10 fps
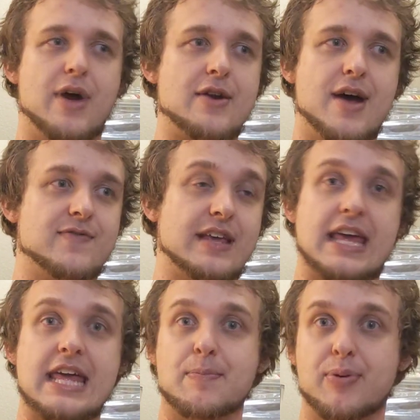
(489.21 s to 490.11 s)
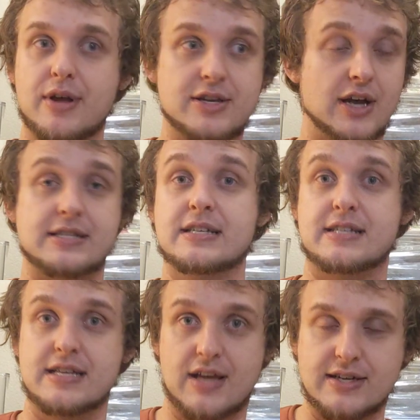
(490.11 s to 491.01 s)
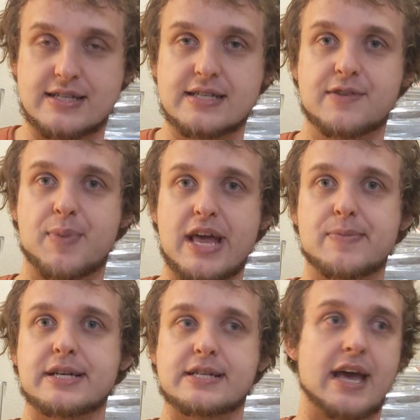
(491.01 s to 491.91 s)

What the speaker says: where I don't have to keep dozens and dozens of babies.